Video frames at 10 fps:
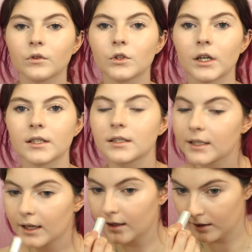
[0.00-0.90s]
just,
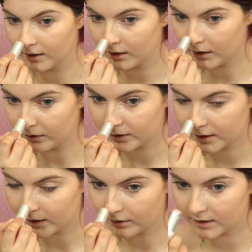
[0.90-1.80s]
you know,
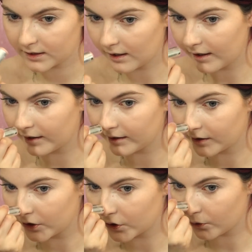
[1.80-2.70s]
sit outside and
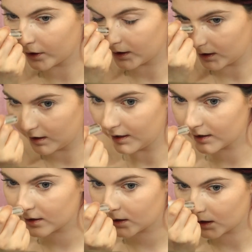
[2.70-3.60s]
enjoy the
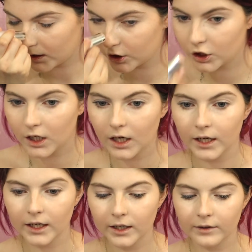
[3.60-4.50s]

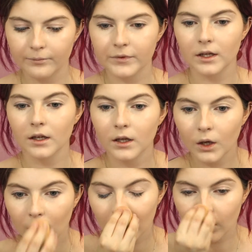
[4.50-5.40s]
sunshine,
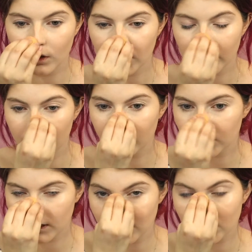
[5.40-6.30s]
or go
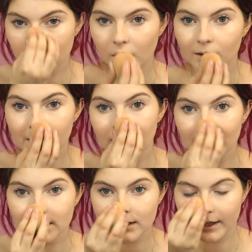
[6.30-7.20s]
to like
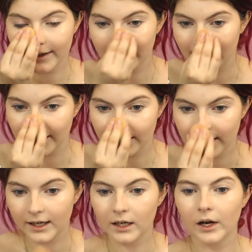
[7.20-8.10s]
Starbucks and edit
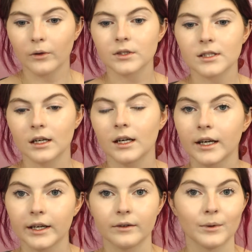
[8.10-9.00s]
there
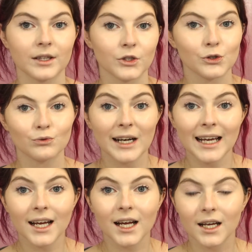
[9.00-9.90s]
outside with a
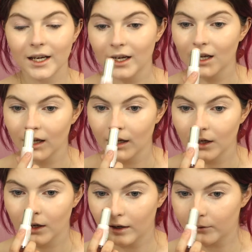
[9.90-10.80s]
drink
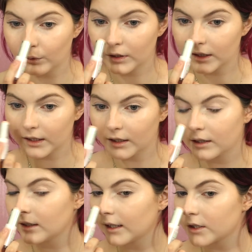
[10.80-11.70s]
I really
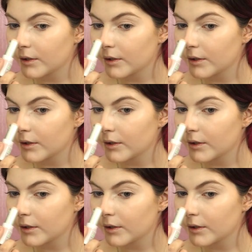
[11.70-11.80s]
like